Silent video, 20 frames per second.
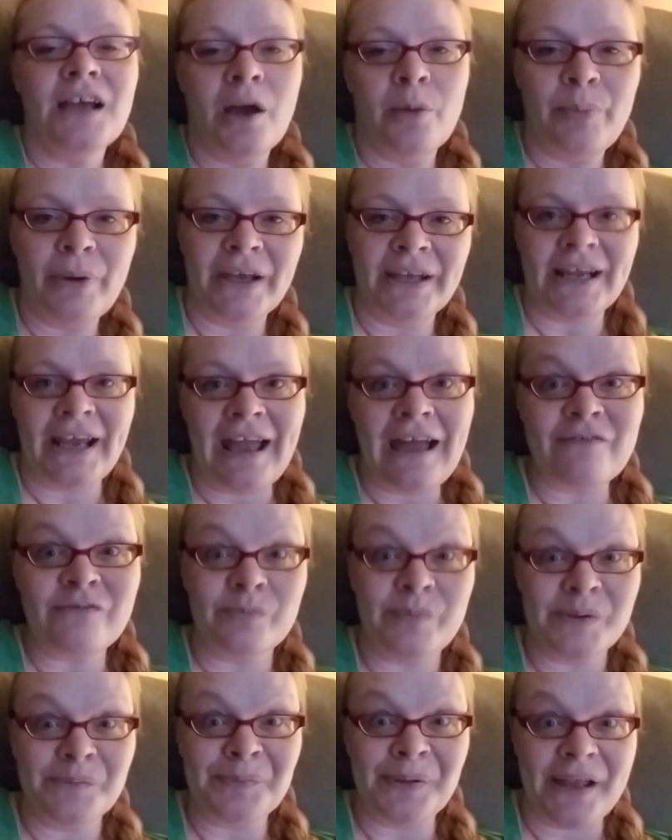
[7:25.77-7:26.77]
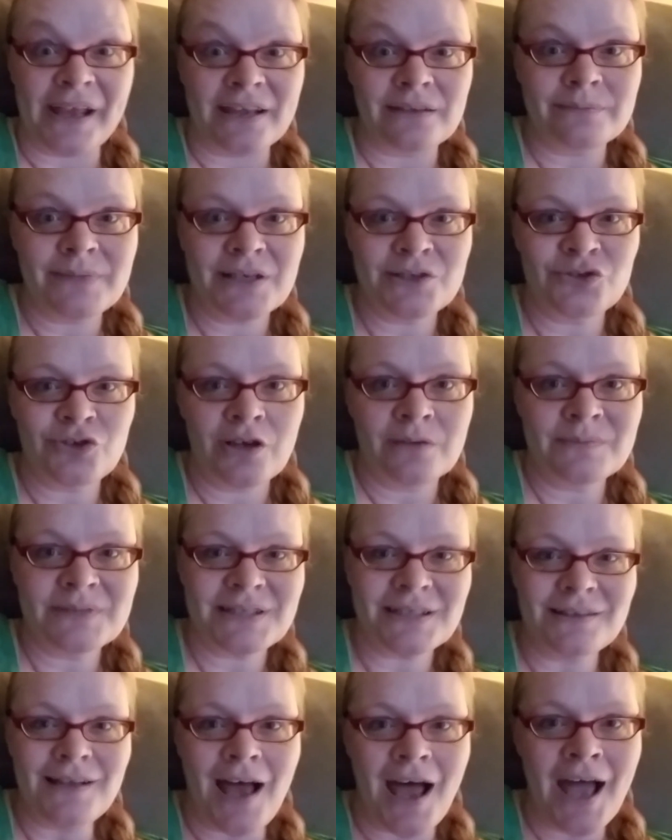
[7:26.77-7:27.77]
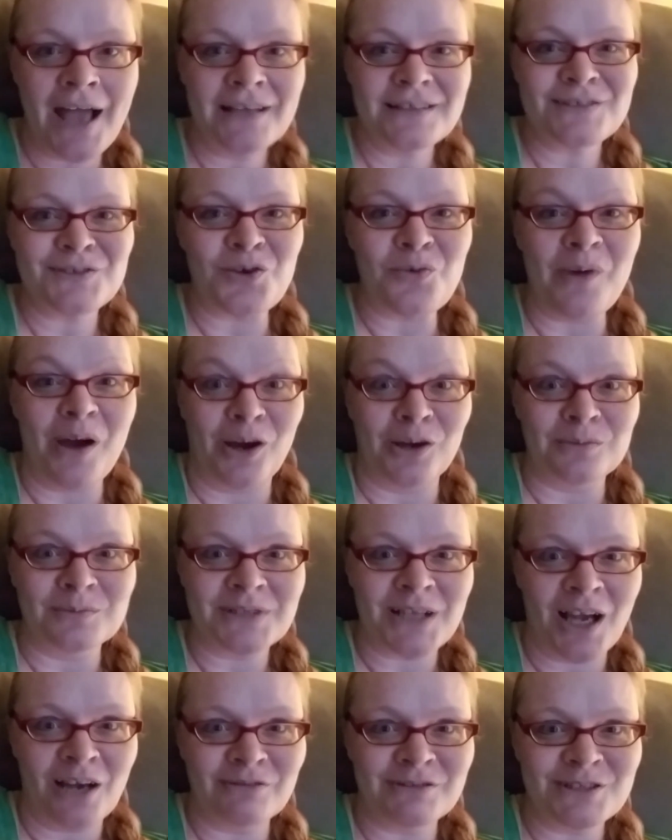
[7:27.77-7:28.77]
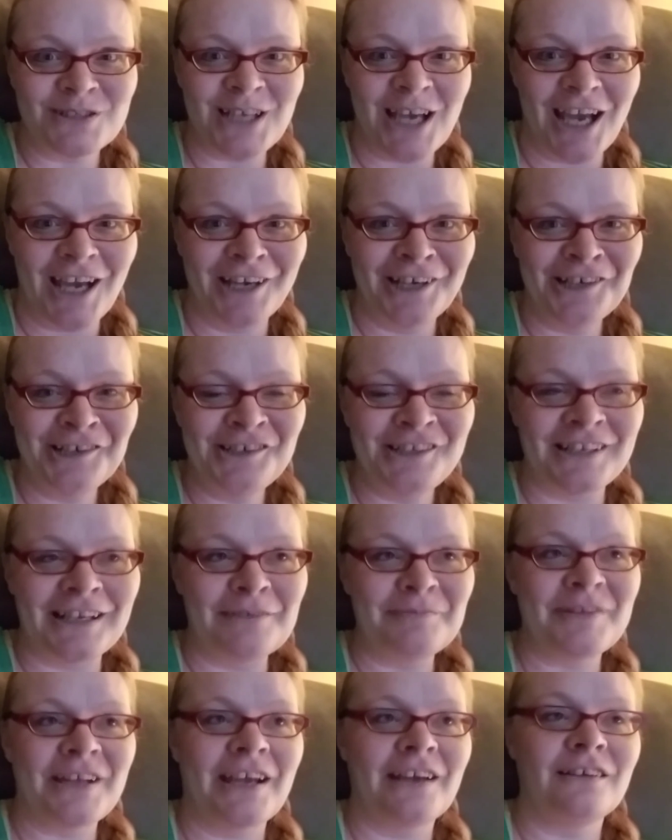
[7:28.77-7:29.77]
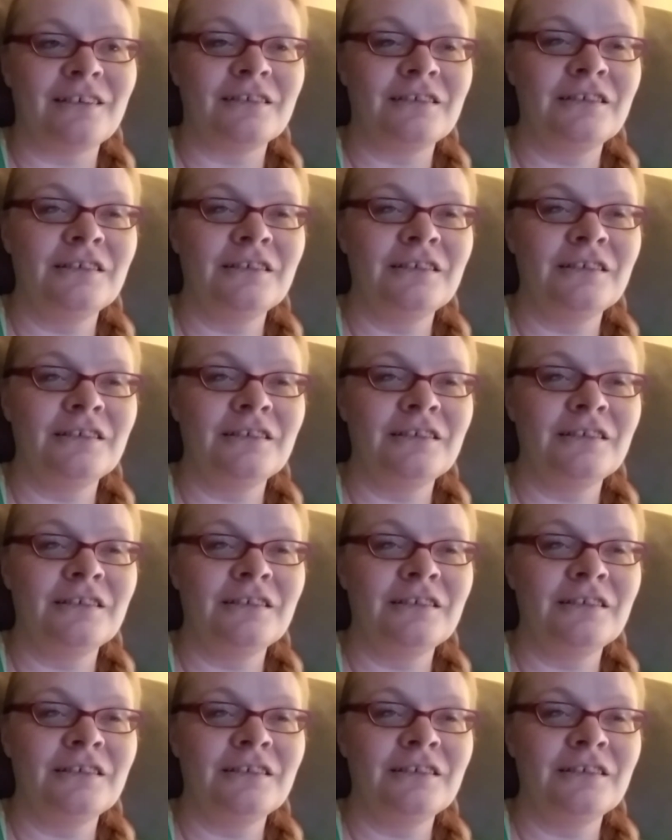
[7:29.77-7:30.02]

but I haven't been playing my drums a lot, so my arms got real tired and I'm like,